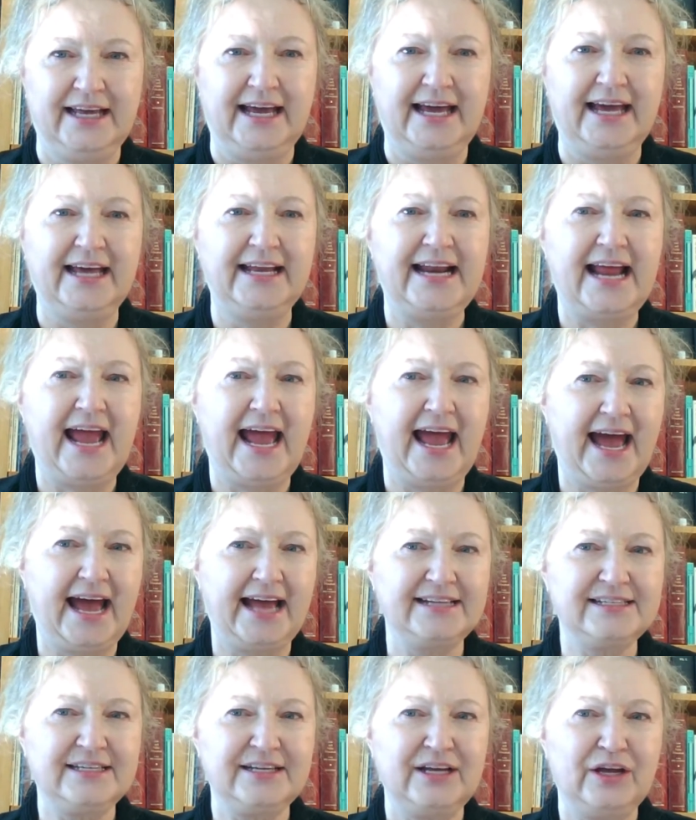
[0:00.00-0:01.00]
And
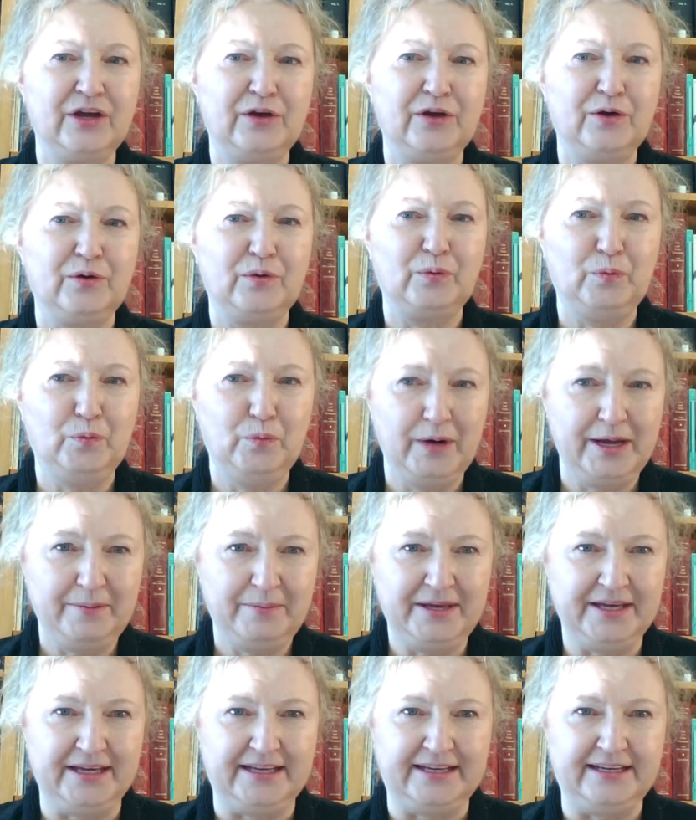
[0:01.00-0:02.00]
as
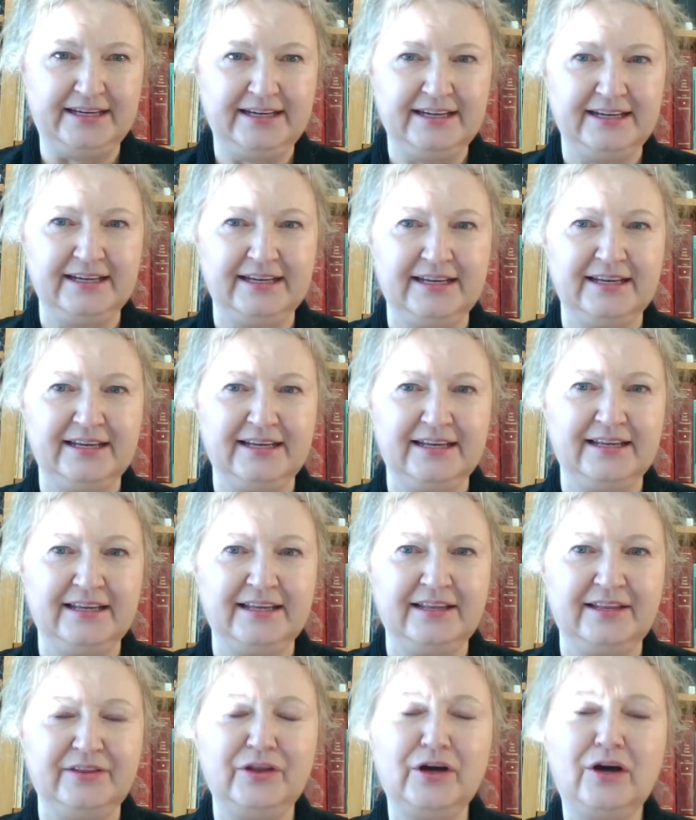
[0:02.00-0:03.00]
women,
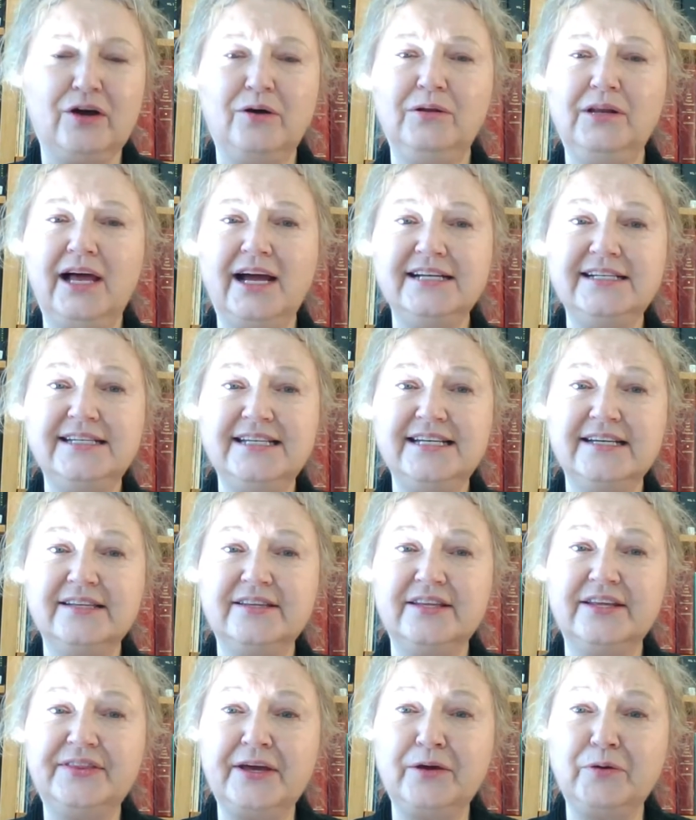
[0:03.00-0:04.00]
the whole idea
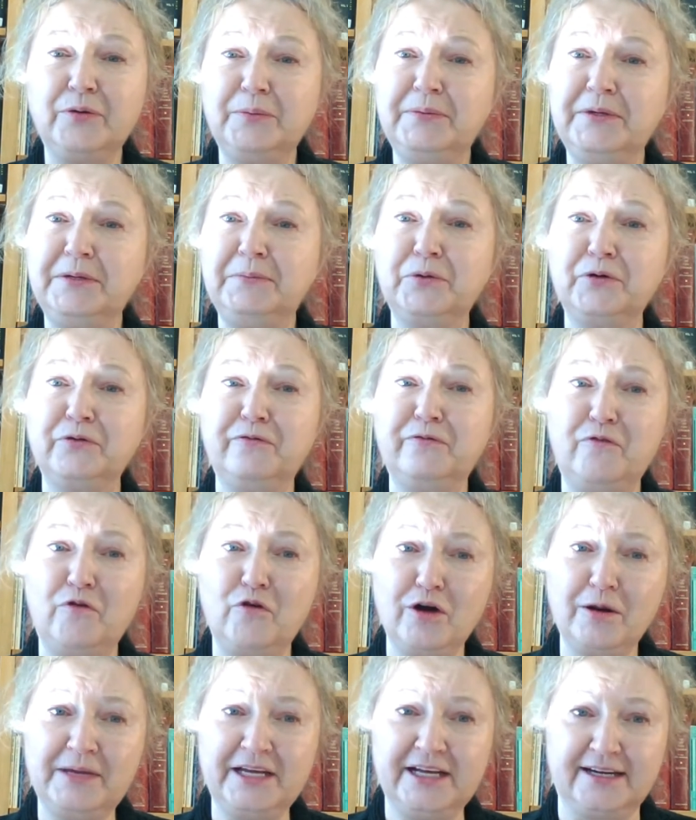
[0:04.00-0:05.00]
that they would be
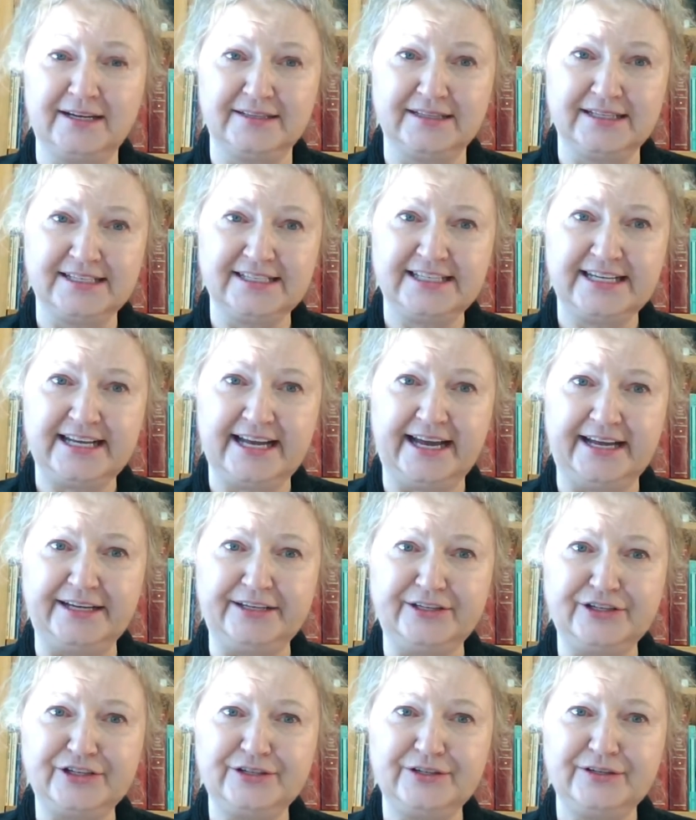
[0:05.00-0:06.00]
performing on the
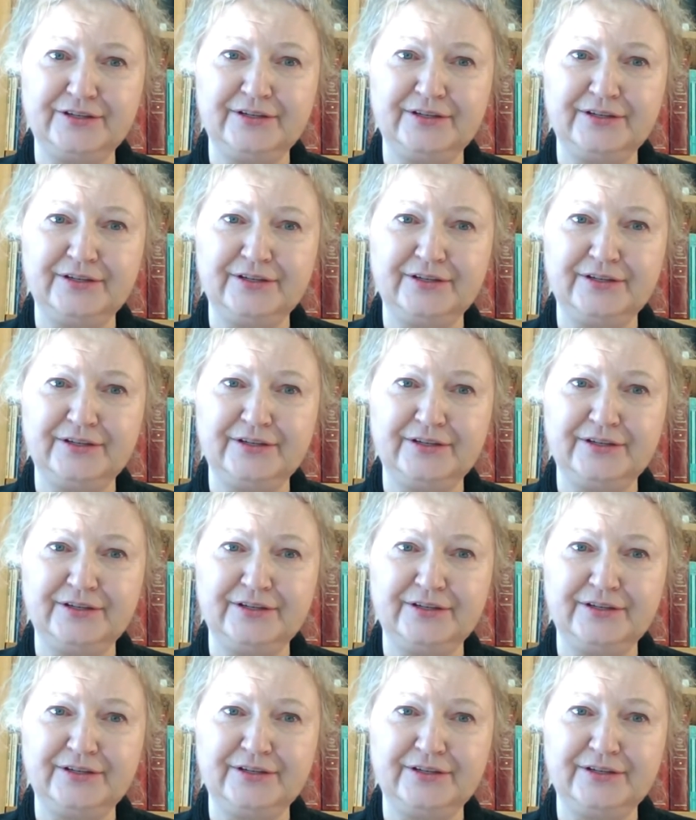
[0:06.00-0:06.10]
stage